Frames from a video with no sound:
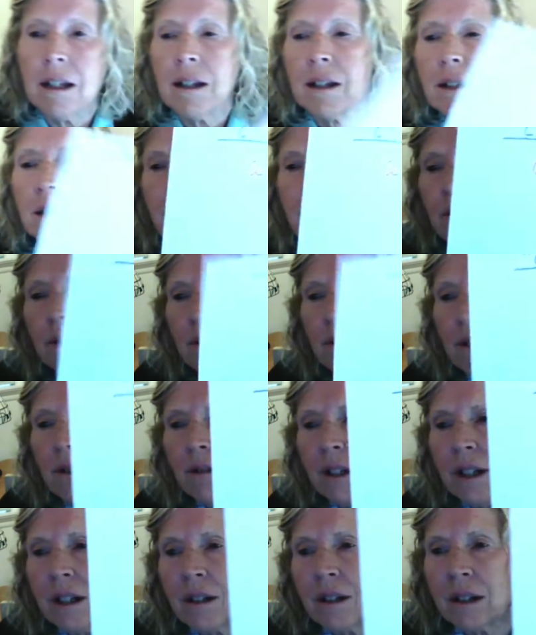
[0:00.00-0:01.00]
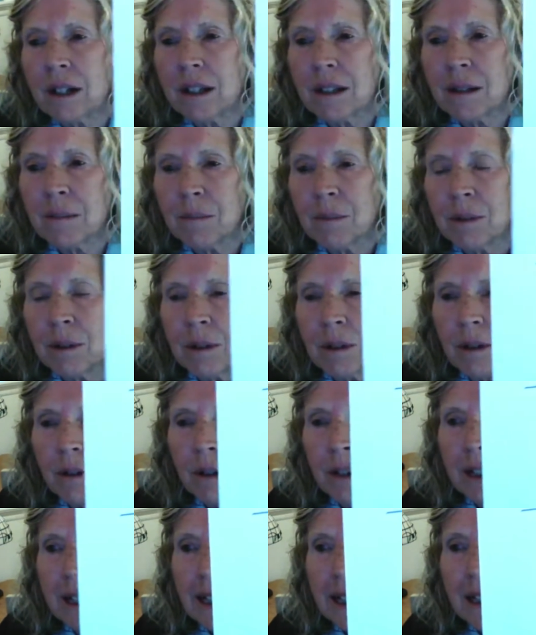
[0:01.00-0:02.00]
So go straight across and put a
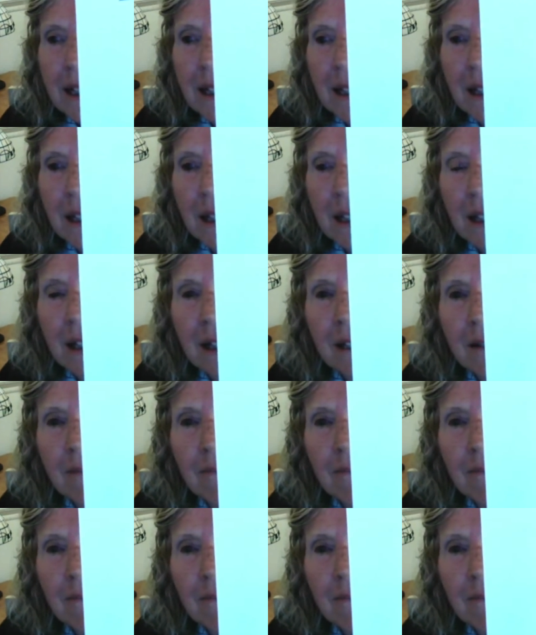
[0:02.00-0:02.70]
lowercase e.